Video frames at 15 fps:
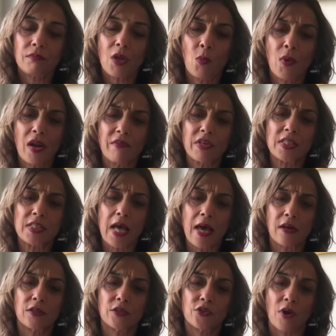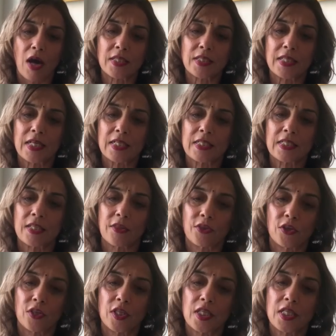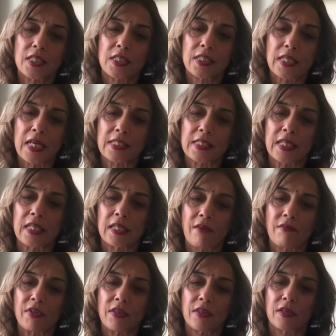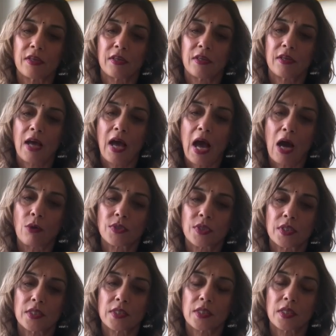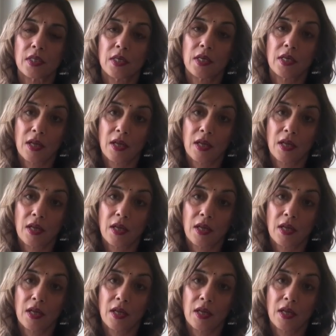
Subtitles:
Whenever Saturn transits the 3rd, 6th, 11th houses